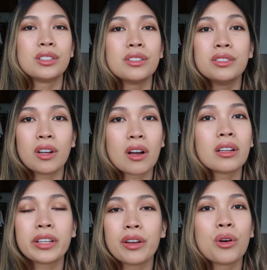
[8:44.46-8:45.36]
Do
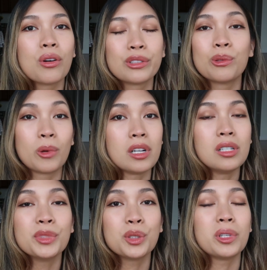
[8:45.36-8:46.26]
not get
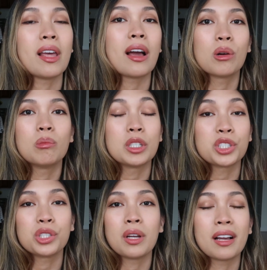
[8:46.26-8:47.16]
overwhelmed with how
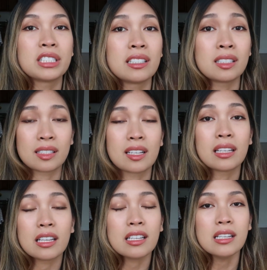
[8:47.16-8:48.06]
much you have to
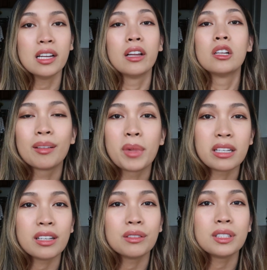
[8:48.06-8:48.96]
study.
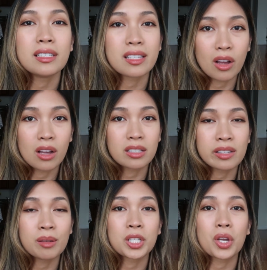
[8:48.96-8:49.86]
Many of these
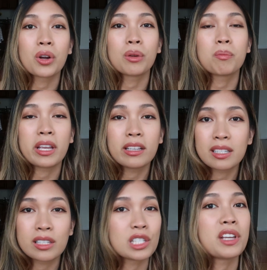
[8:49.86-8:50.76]
concepts are
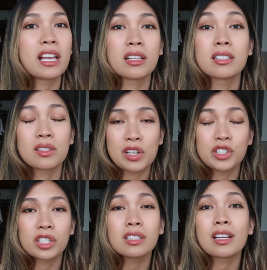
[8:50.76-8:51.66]
basics of
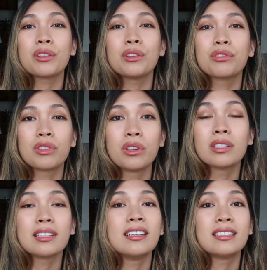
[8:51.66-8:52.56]
anesthesia that you've
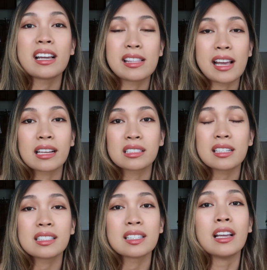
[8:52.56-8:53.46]
learned in
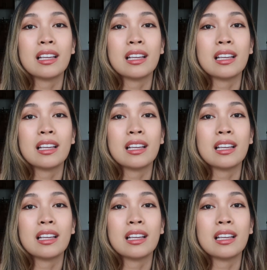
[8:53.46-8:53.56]
didactics